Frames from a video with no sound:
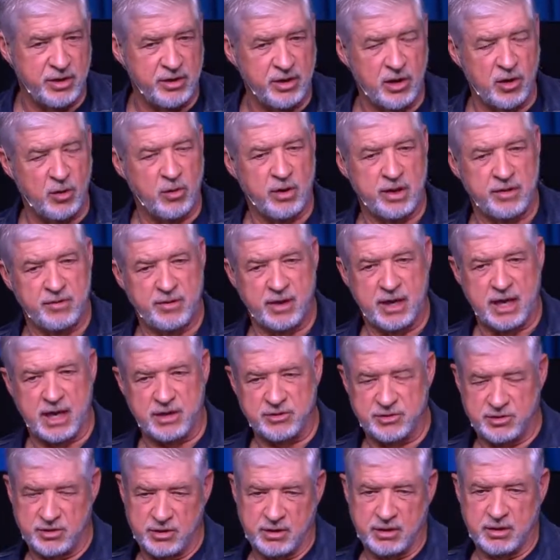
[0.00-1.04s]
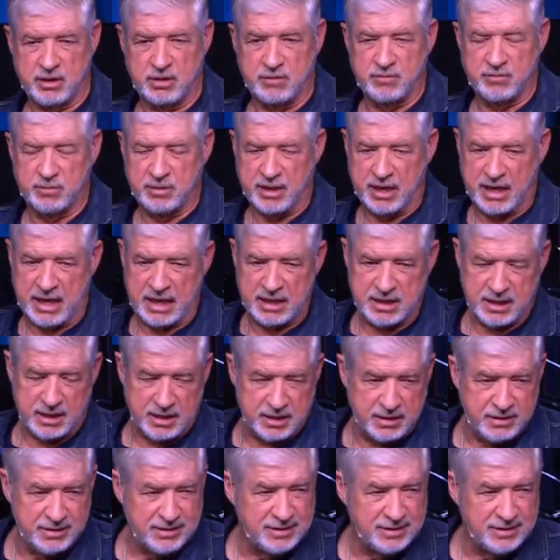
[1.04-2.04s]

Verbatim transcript: knowing that I shouldn't have, but I did.